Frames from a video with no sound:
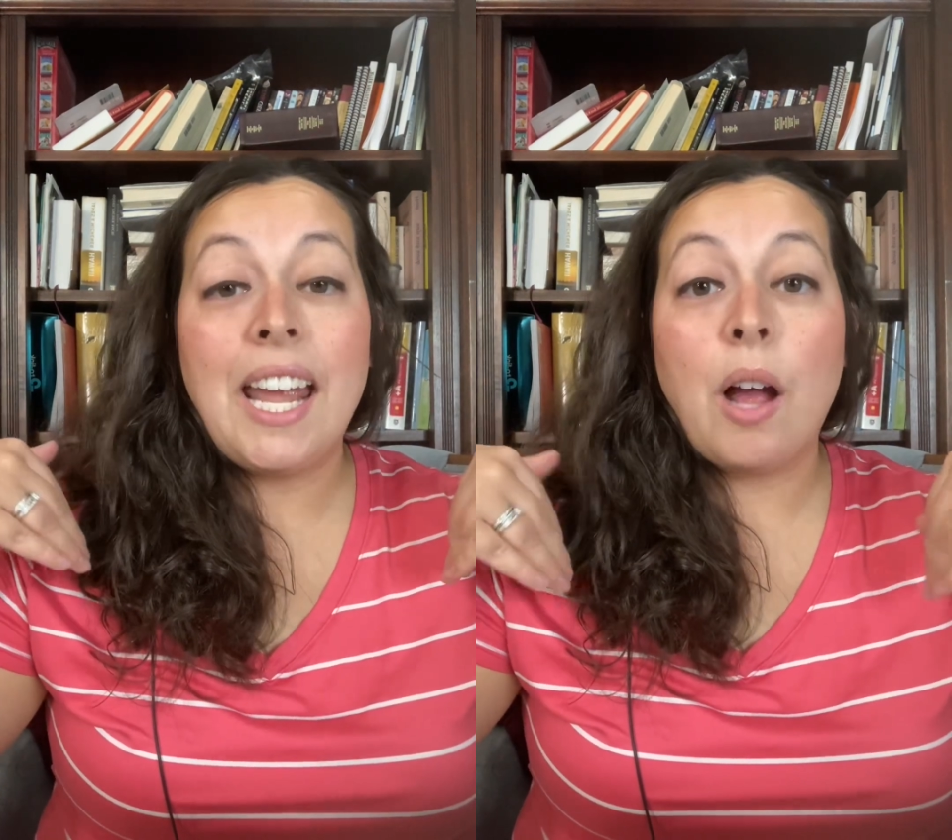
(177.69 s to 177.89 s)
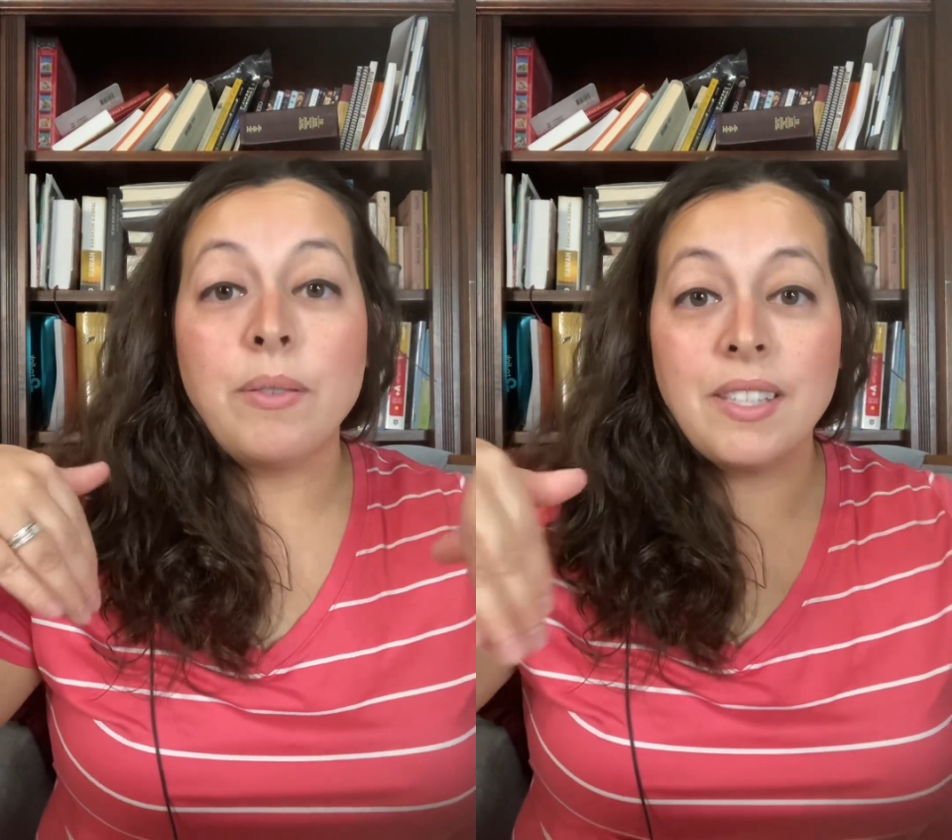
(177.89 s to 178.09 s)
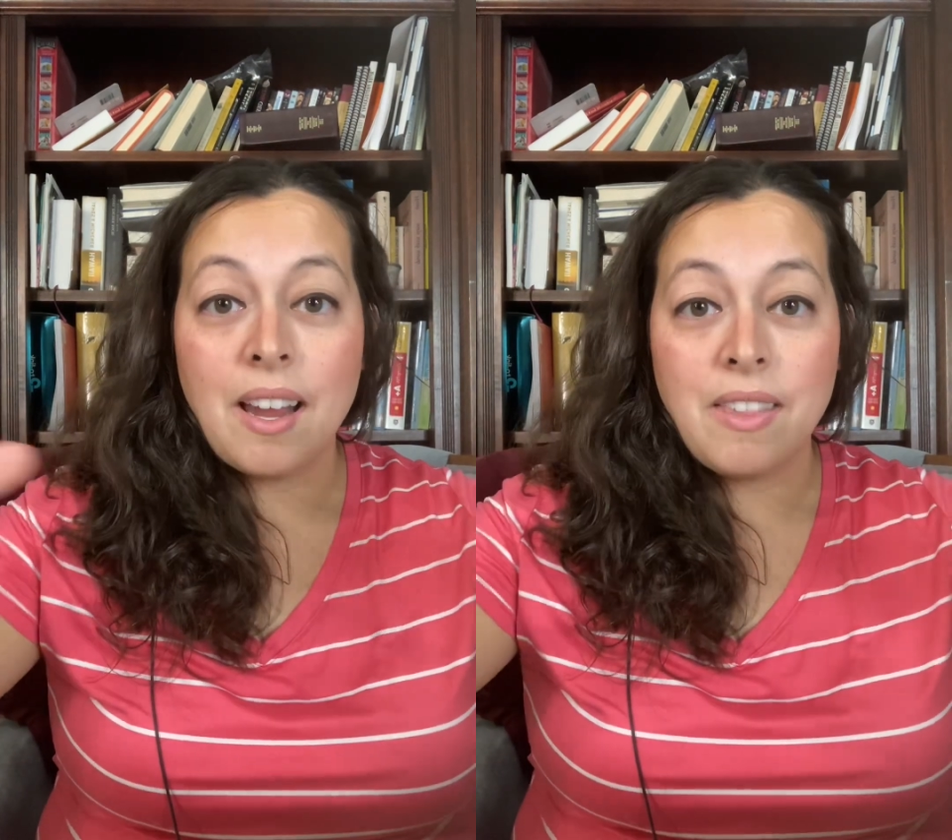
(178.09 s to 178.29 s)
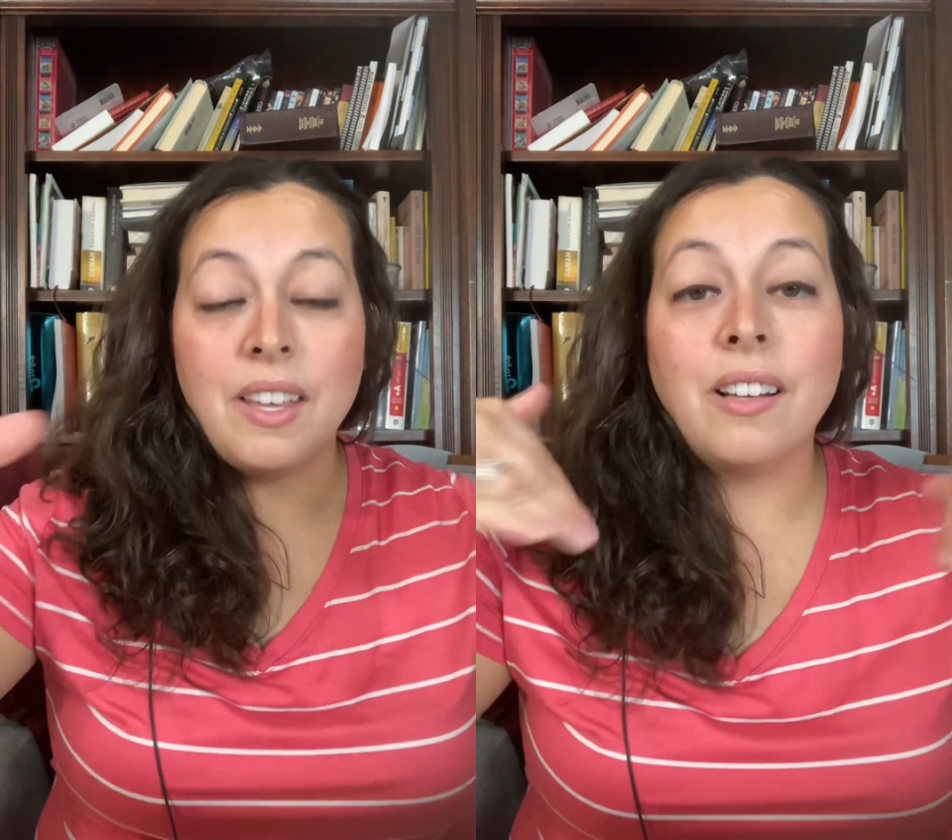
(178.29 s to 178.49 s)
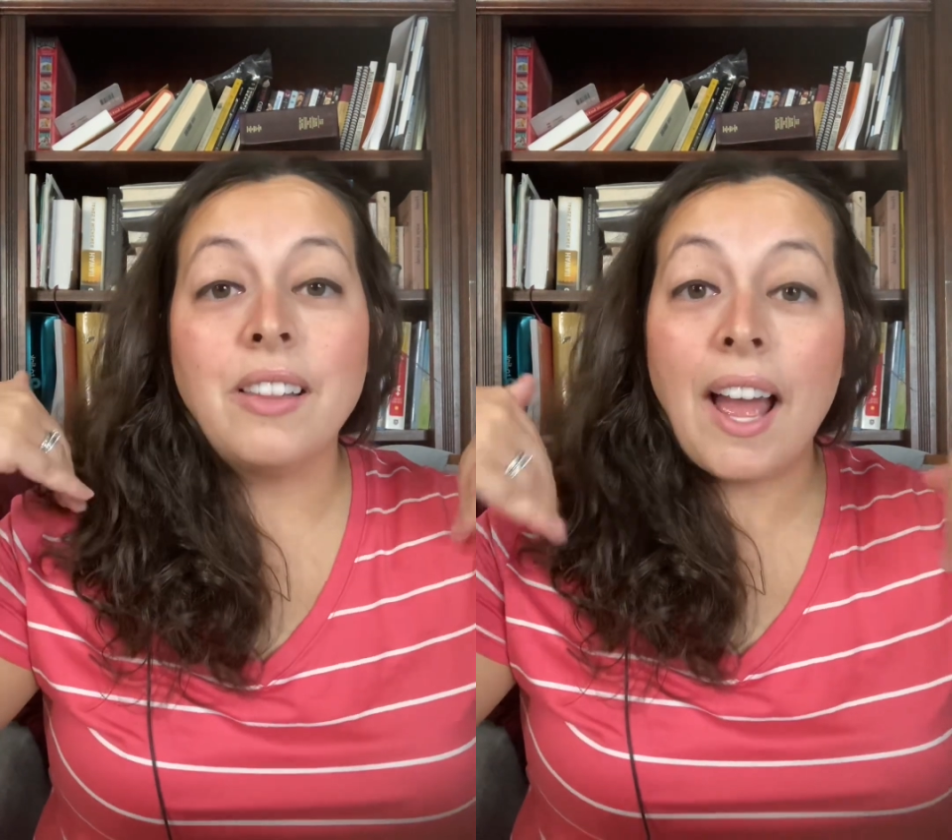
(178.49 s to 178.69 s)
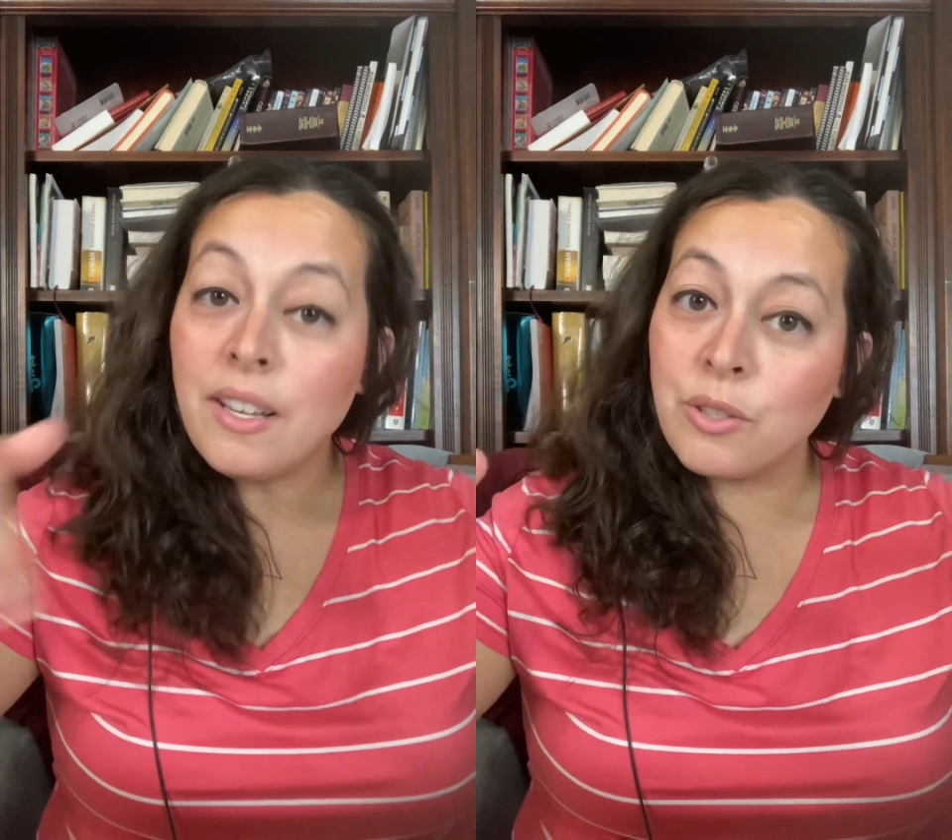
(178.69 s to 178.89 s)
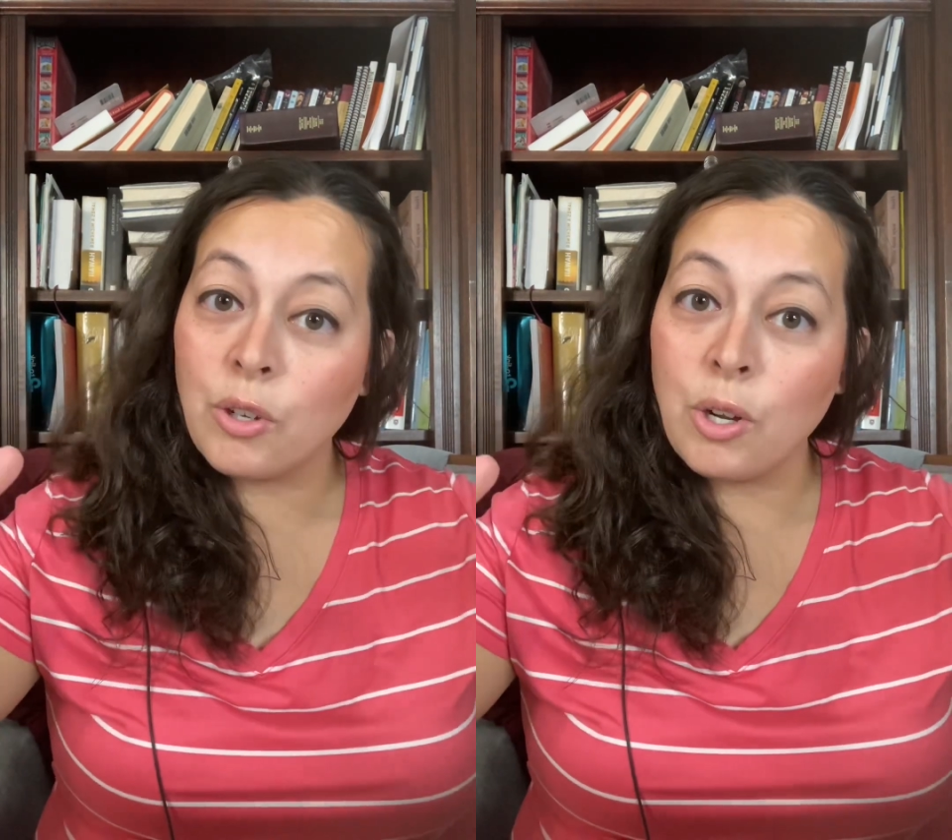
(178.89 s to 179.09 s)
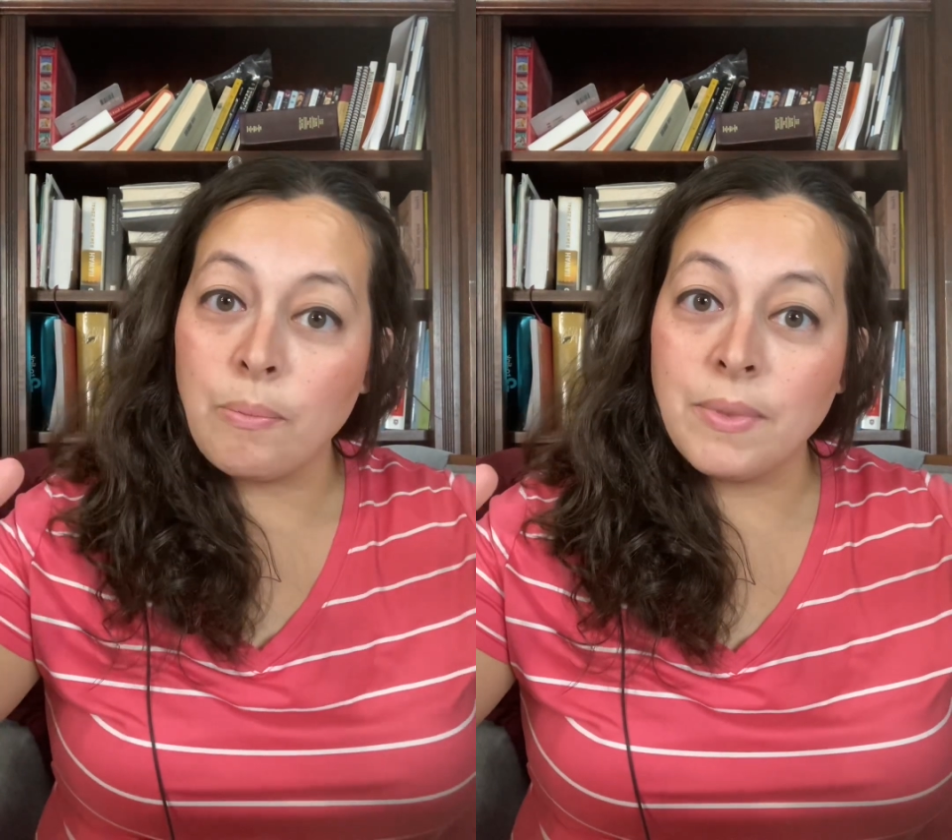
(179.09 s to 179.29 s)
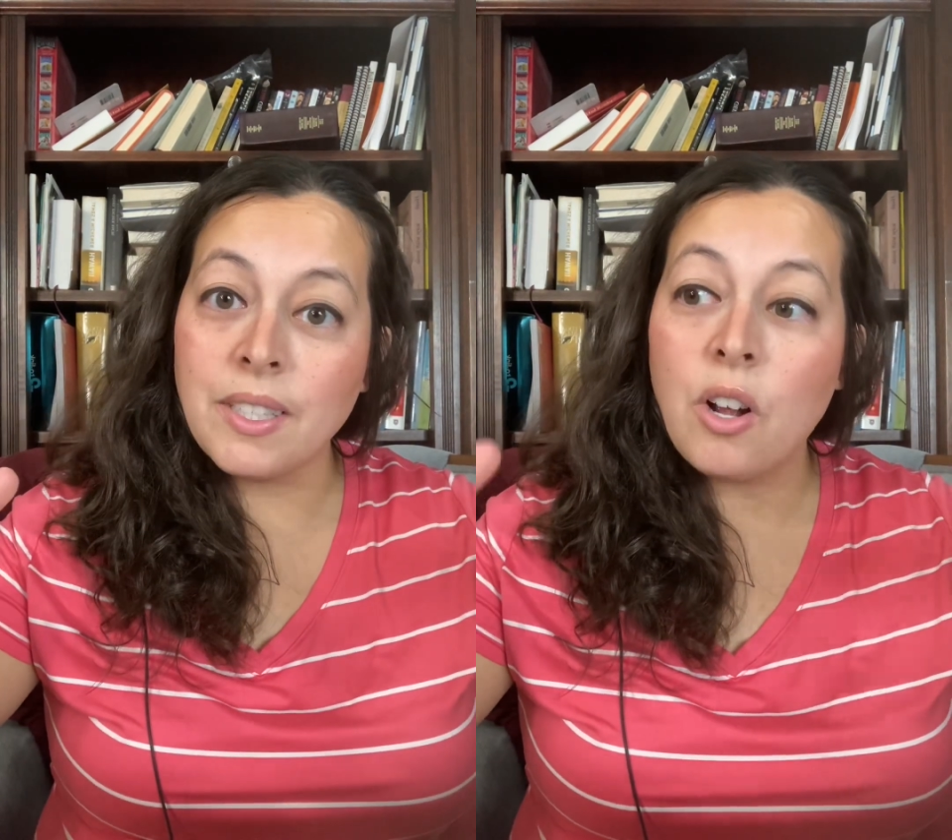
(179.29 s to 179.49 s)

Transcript: outside the classrooms